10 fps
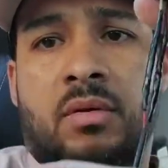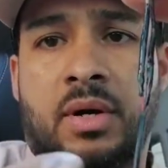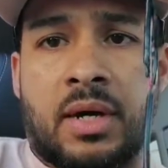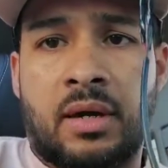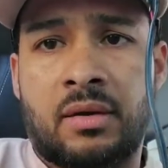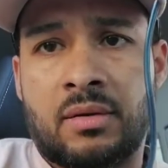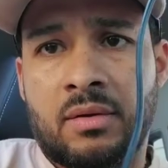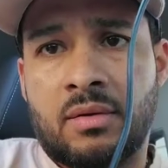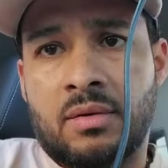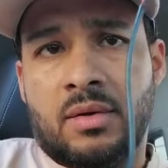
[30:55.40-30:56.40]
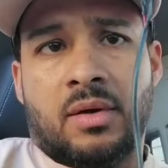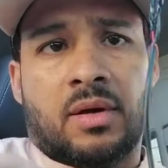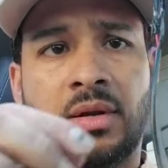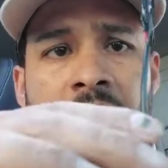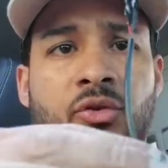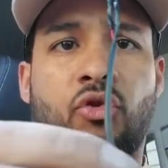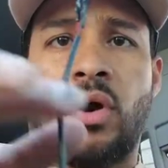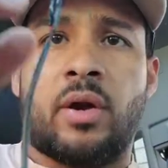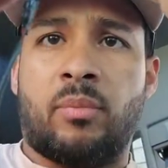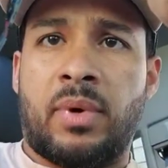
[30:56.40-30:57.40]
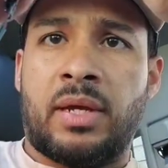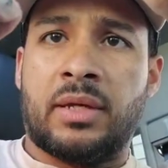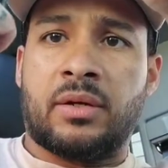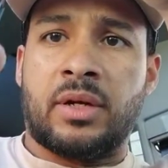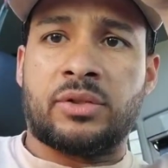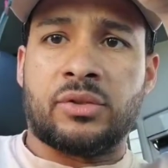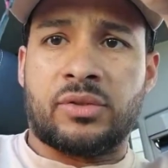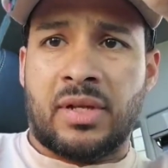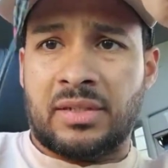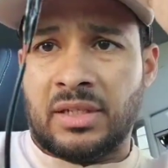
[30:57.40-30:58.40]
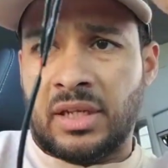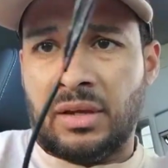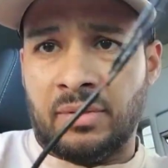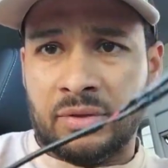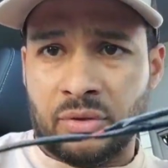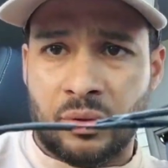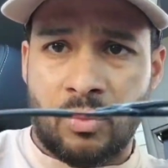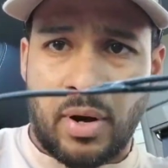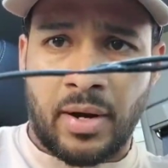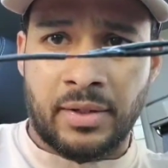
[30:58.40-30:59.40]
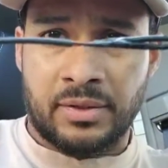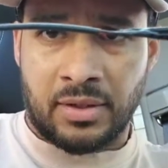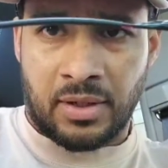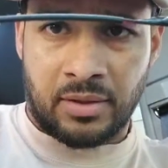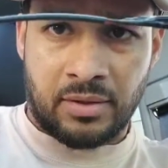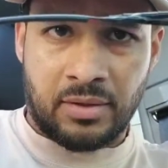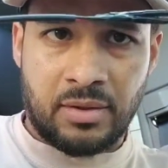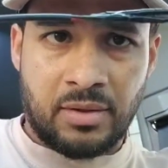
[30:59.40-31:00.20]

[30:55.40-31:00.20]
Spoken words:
Okay. And I try to make the connections nice and even so the wire is not.